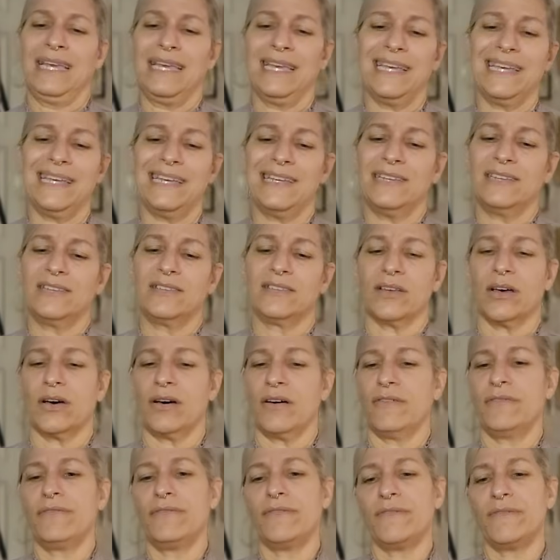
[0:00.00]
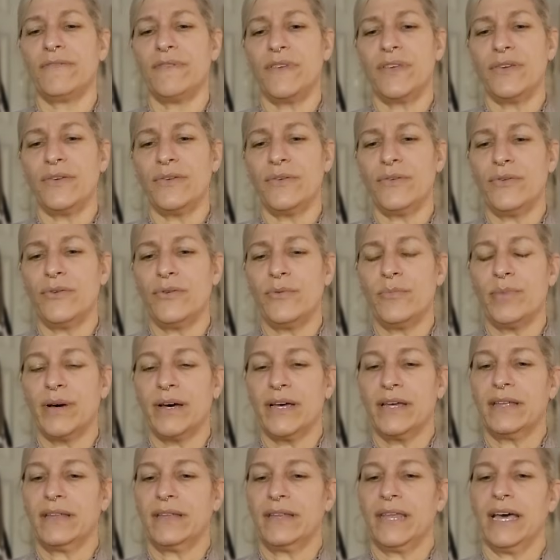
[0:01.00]
ease off of you,
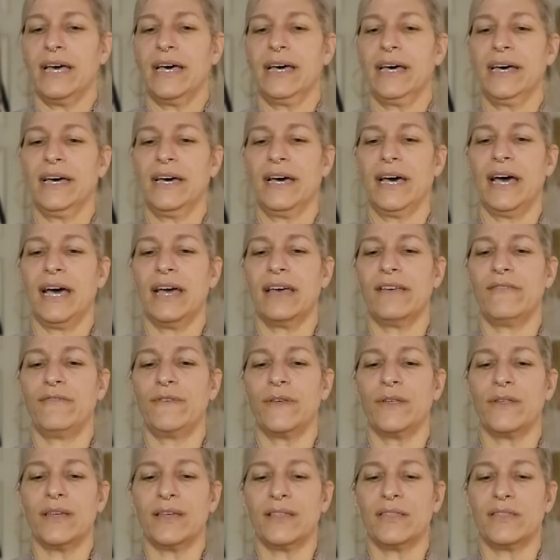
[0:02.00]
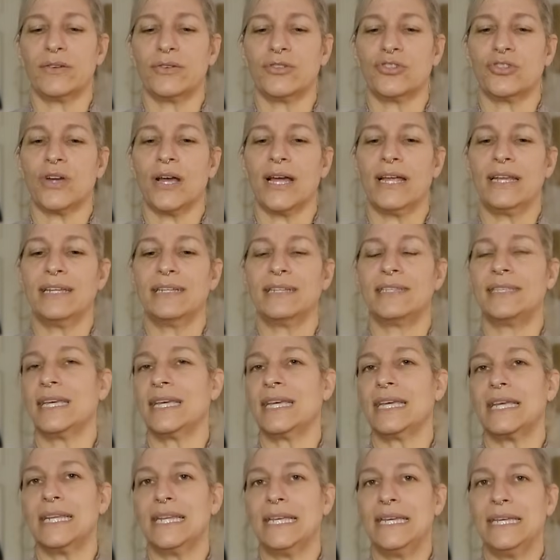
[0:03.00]
but I feel like they're trying to
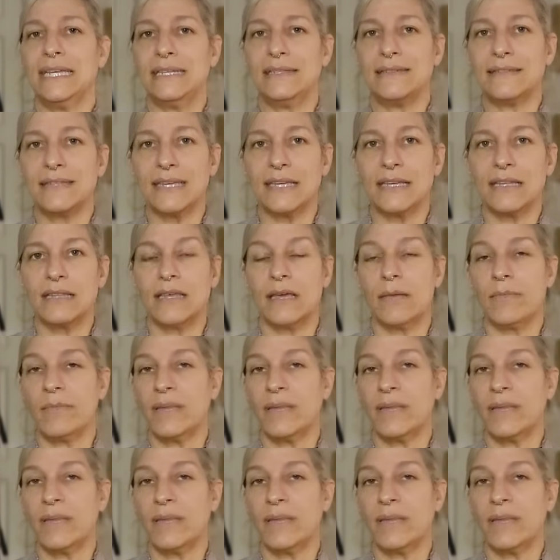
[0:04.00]
take it easy. They